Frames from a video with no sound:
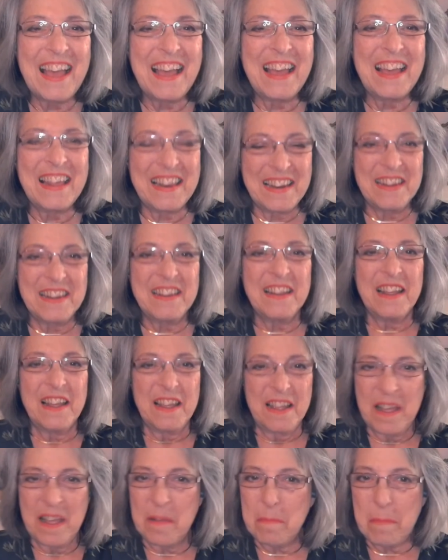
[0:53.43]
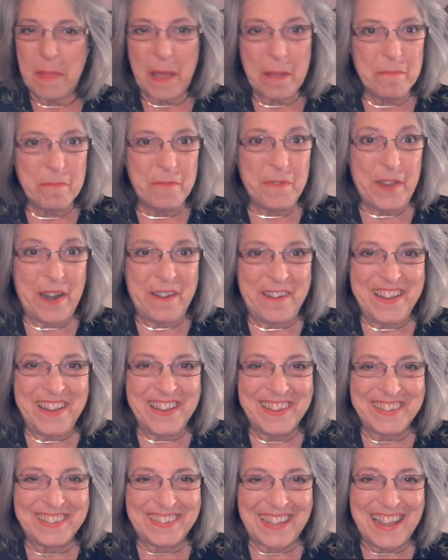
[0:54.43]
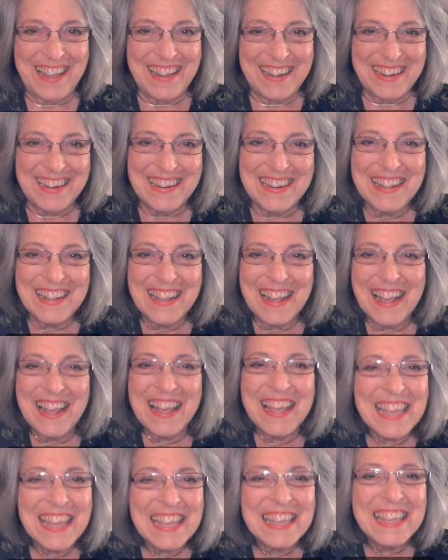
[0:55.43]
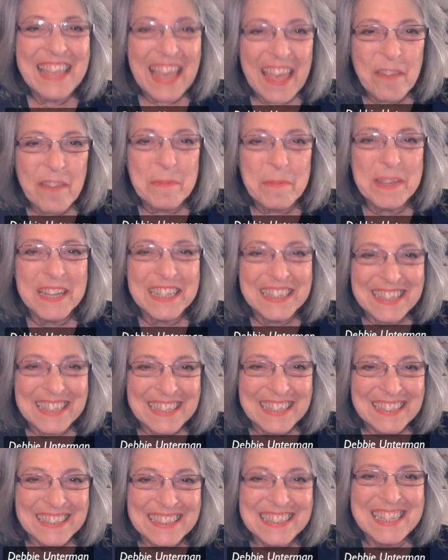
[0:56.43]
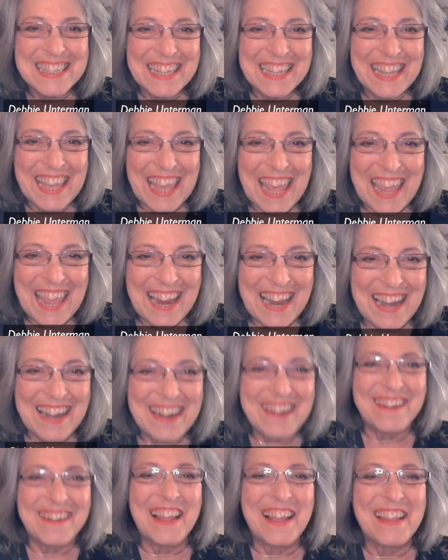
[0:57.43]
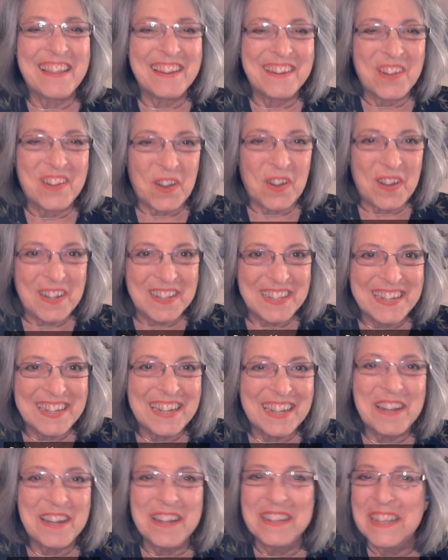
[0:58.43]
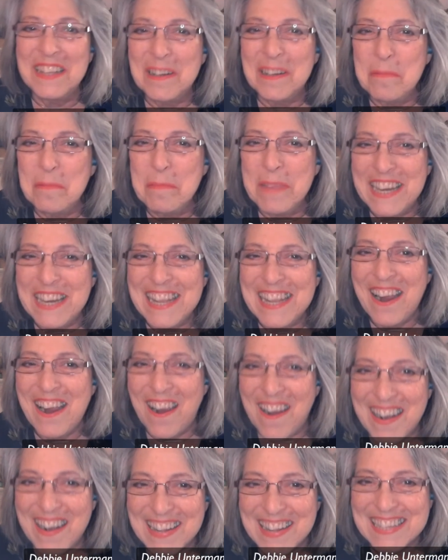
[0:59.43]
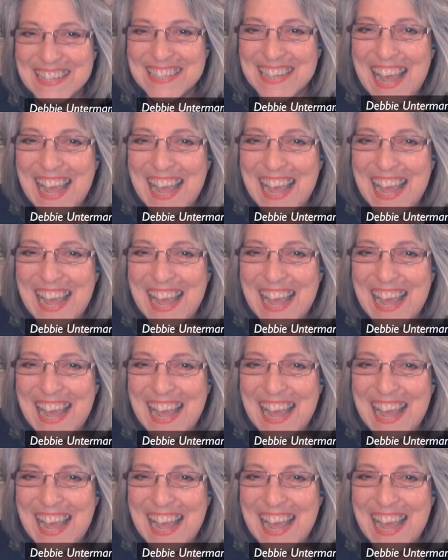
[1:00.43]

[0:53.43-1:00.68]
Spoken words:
And I'm very excited. He gave me a little scare. I could call it a little mini heart